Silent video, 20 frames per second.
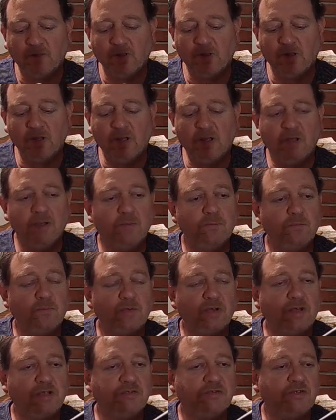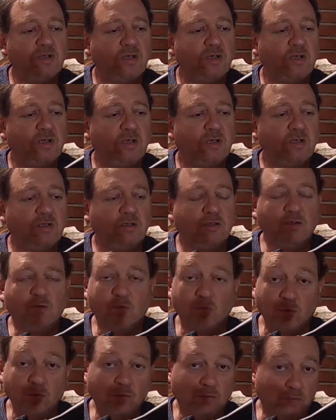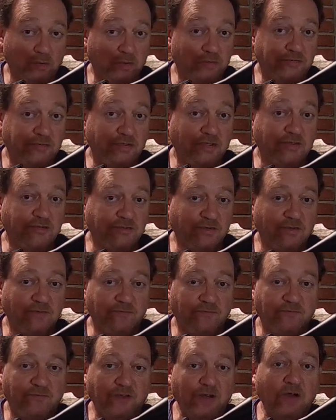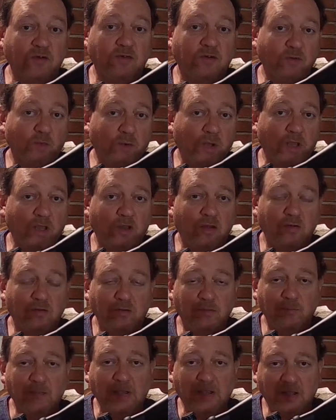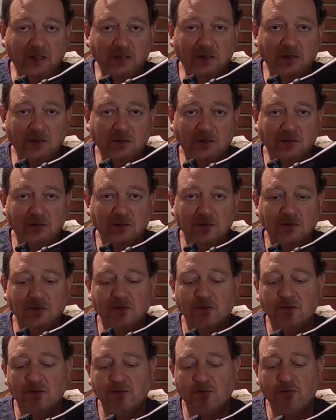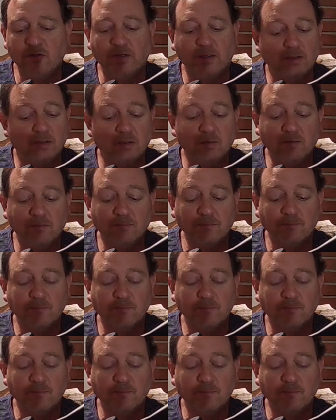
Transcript: It's a LaRue. It's a very well made trigger.